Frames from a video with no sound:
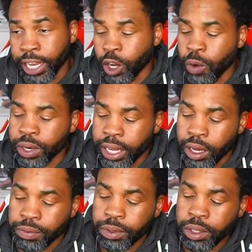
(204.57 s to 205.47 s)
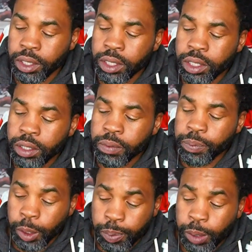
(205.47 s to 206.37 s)
Kovalev,
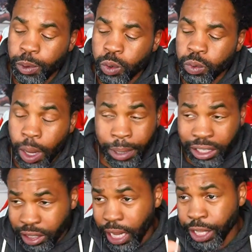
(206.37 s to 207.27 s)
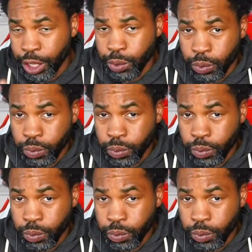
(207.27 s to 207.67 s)
the people. I'm not saying you.